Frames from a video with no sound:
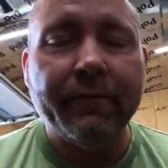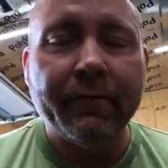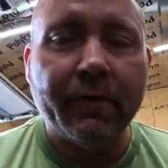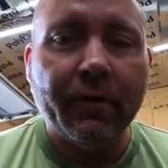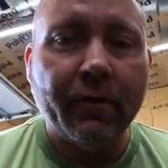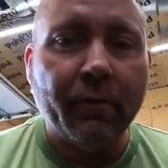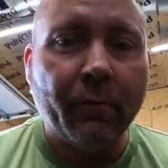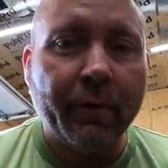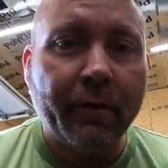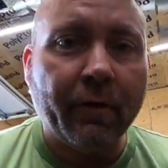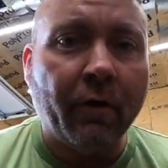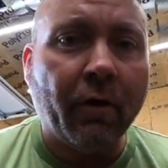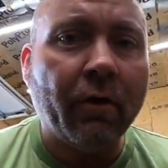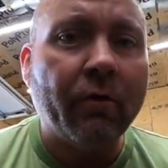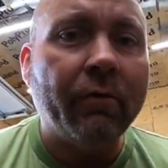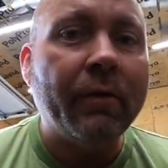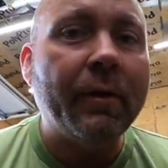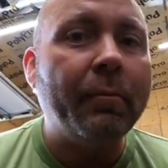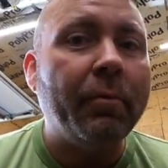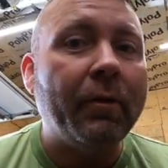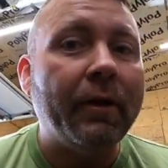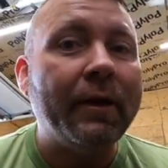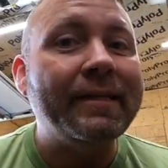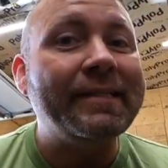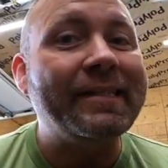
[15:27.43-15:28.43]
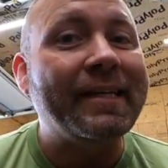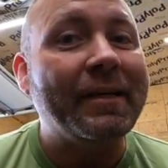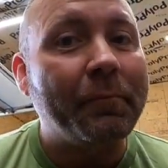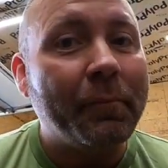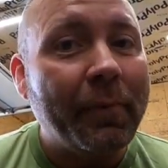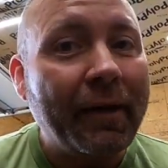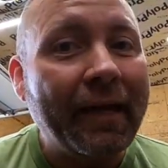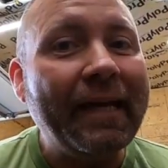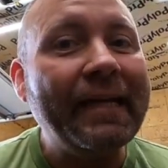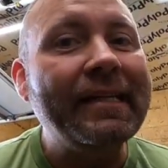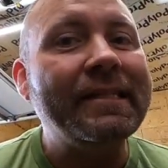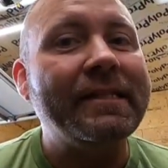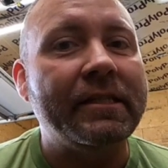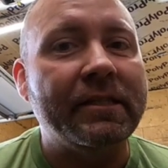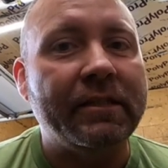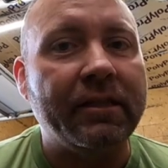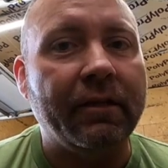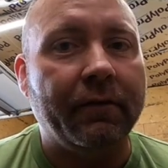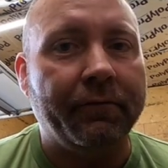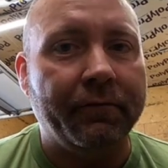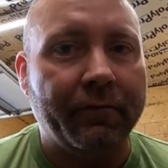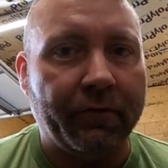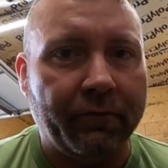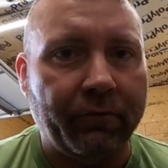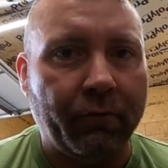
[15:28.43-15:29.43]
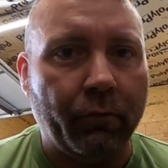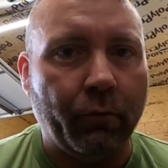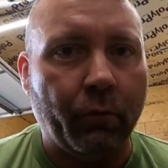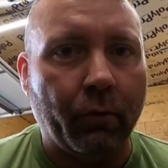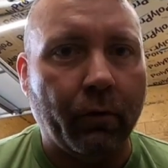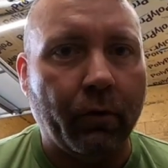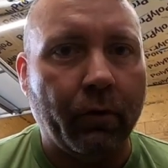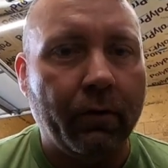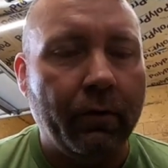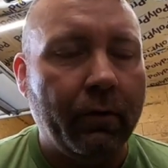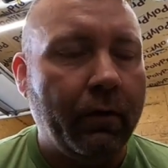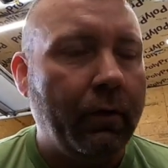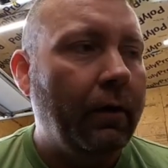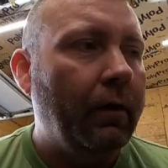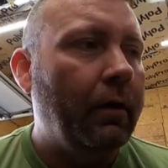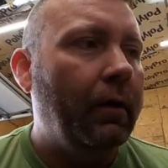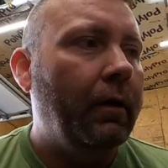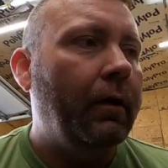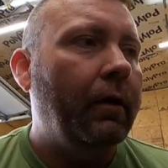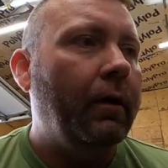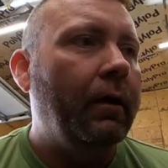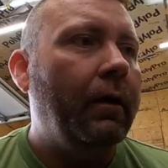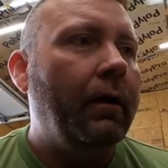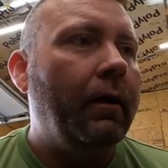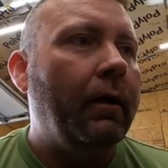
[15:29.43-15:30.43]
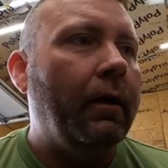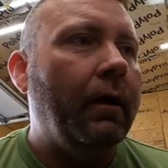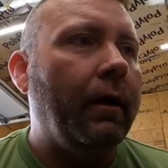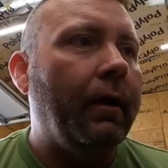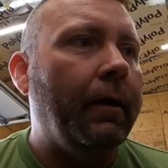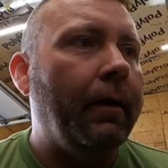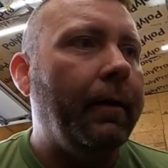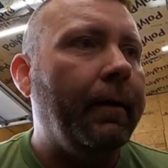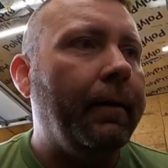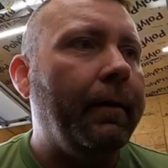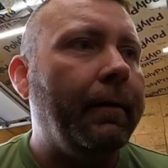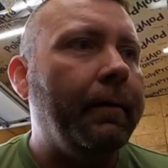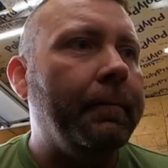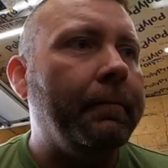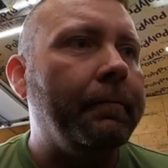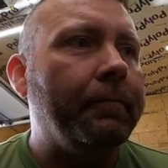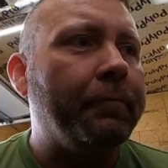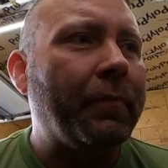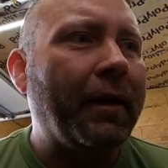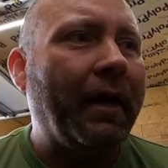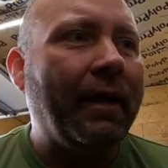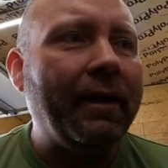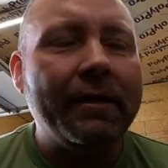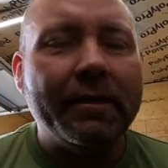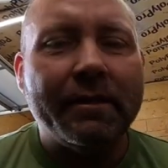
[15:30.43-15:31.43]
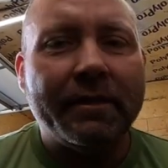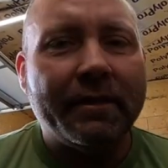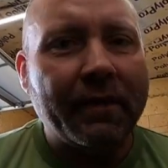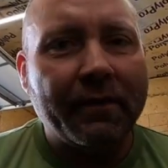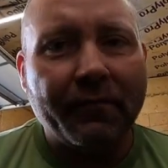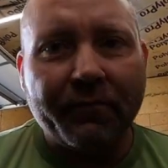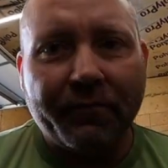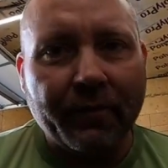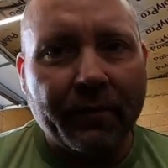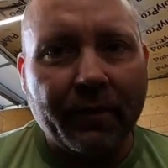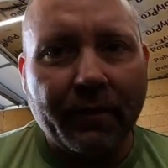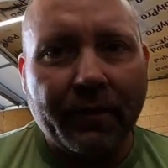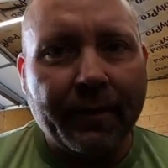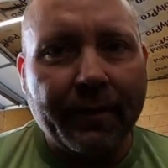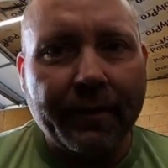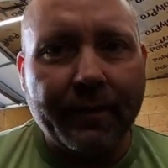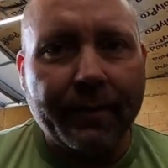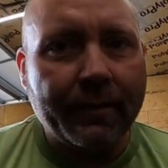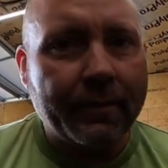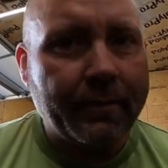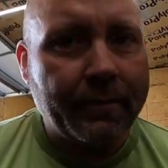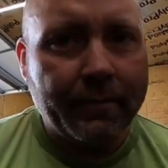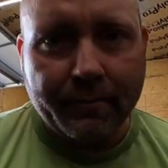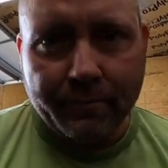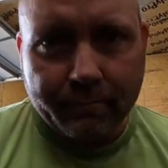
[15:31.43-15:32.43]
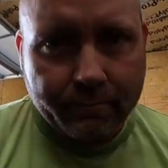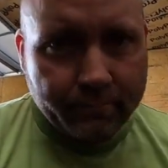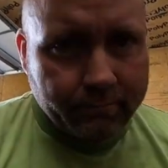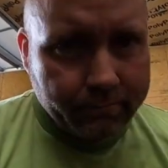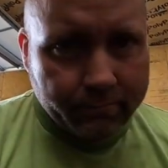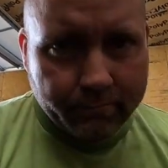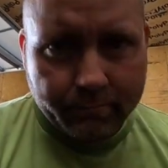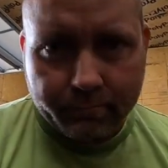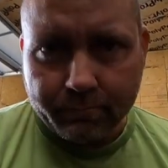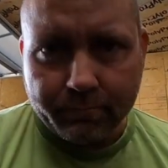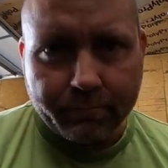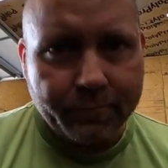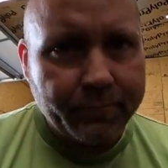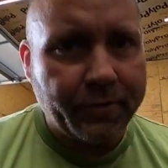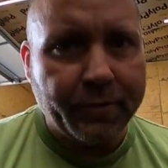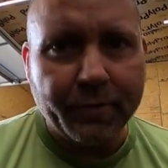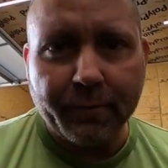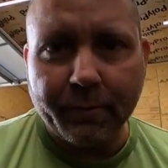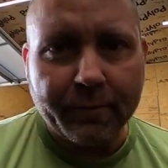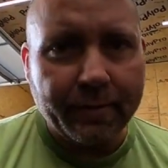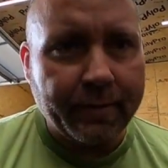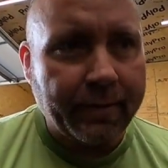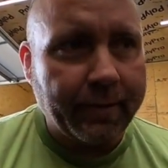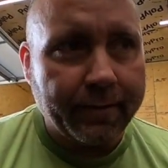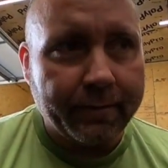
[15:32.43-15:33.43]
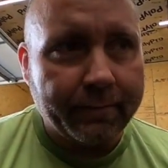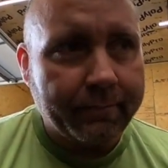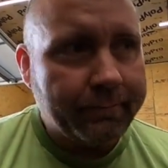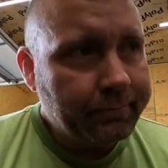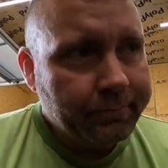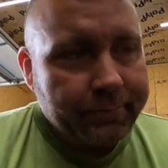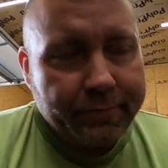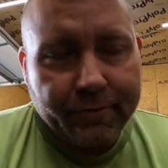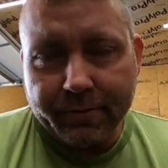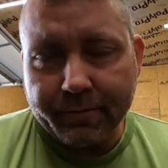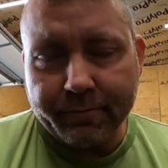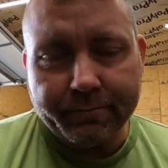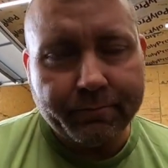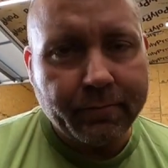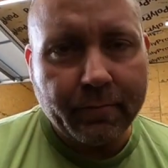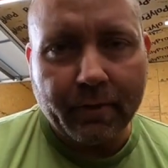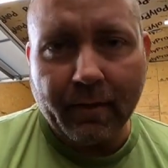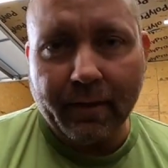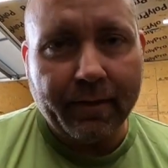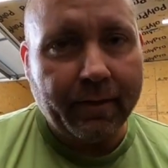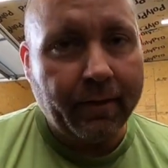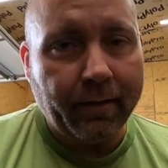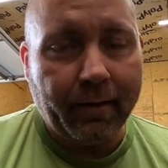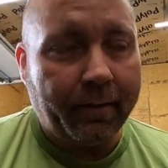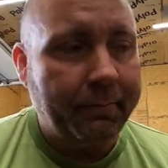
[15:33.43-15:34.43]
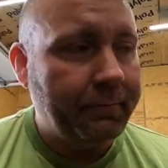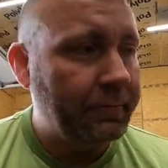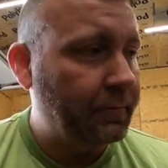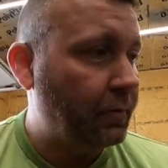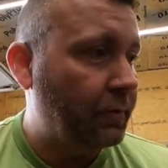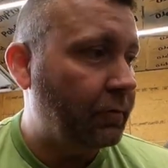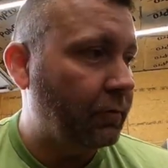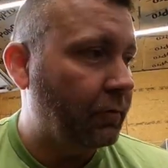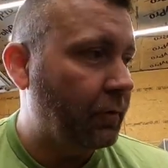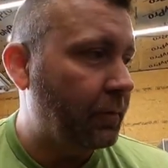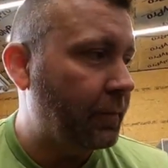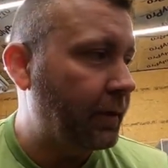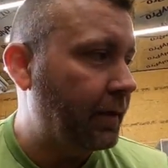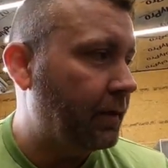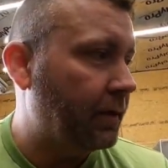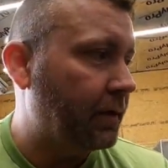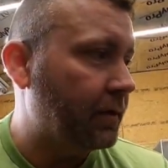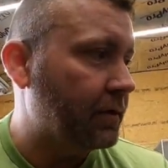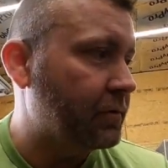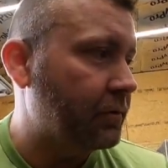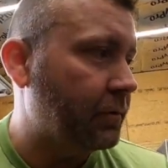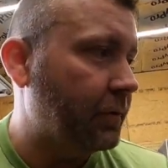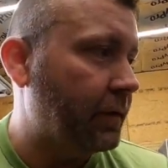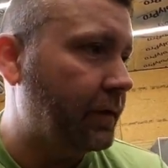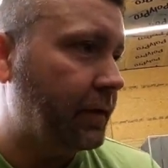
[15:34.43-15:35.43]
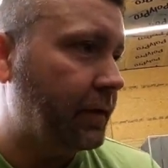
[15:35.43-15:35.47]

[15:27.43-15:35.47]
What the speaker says: even though we are replacing pieces of the floor. I just didn't feel like doing that. I'm going to be honest